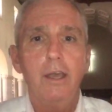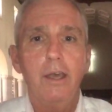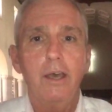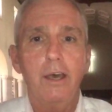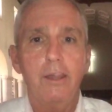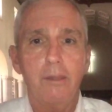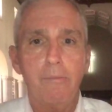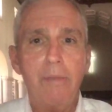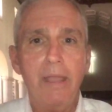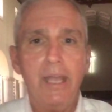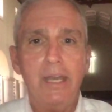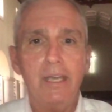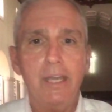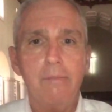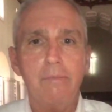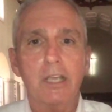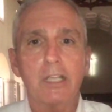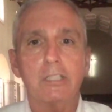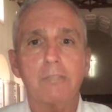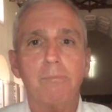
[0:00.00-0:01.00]
the
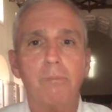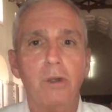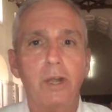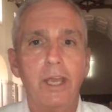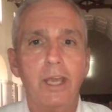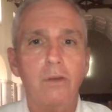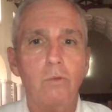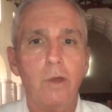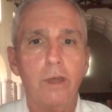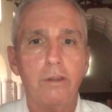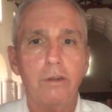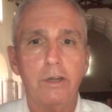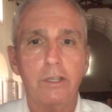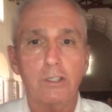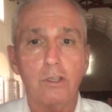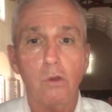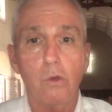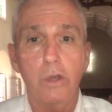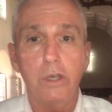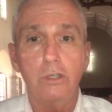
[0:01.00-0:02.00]
pandemic spread, whether
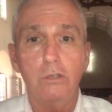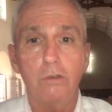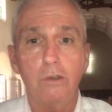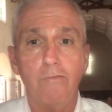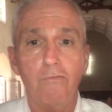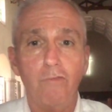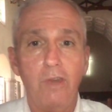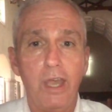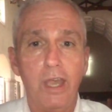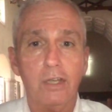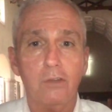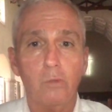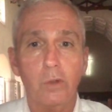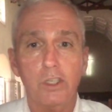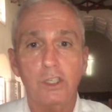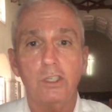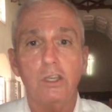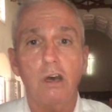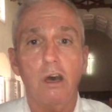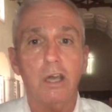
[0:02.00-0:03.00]
it's going to affect
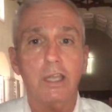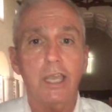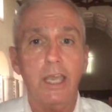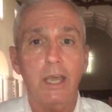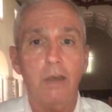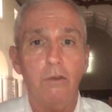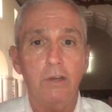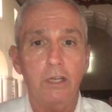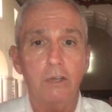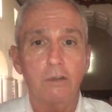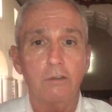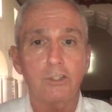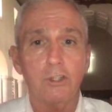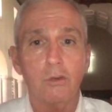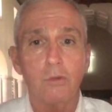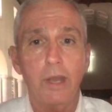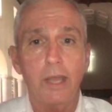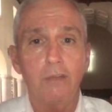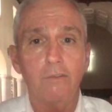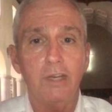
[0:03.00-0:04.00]
Wichita County or
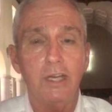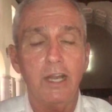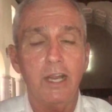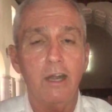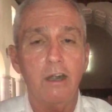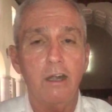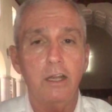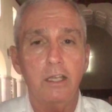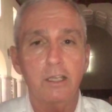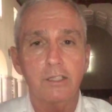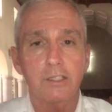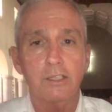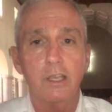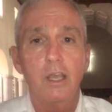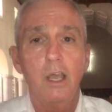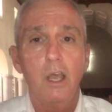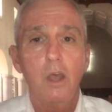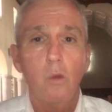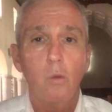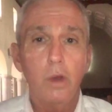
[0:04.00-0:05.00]
surrounding areas
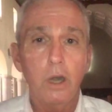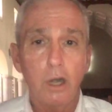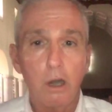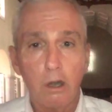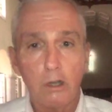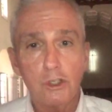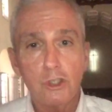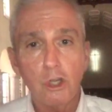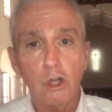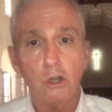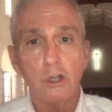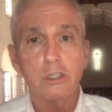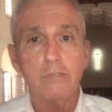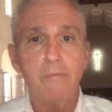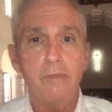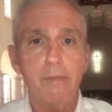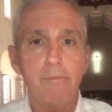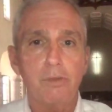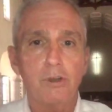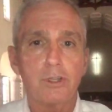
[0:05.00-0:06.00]
where our church
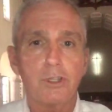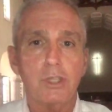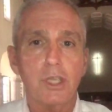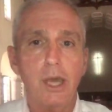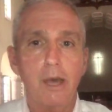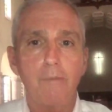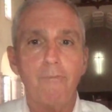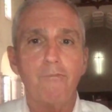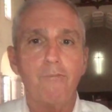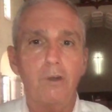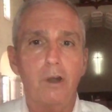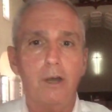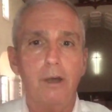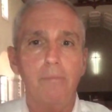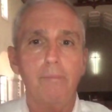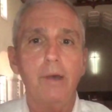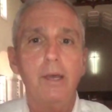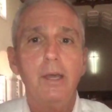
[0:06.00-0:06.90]
members come from